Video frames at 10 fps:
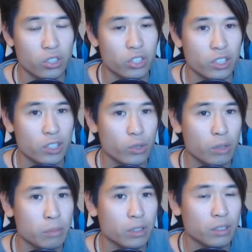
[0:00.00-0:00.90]

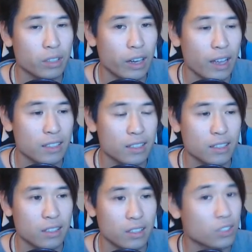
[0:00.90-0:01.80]
streamer that
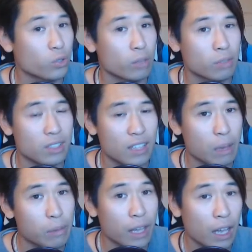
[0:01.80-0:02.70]
has the stream the
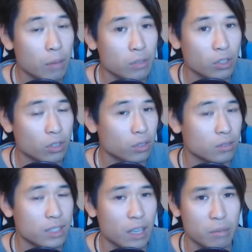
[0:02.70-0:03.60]
same games,
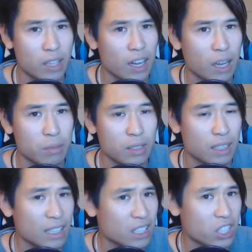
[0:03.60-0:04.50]
same
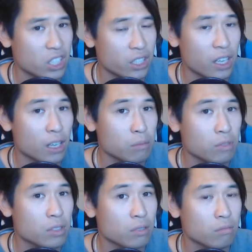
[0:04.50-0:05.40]
times-ish
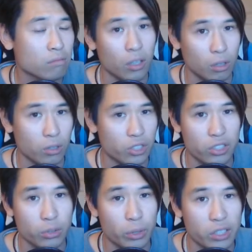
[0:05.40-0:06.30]
games, or
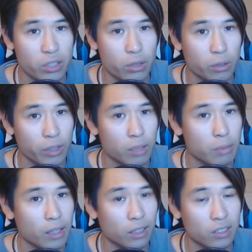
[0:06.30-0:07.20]
just Twitch
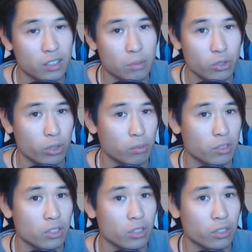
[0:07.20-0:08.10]
recommending some
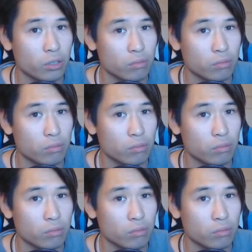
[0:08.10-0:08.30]
streamers to you.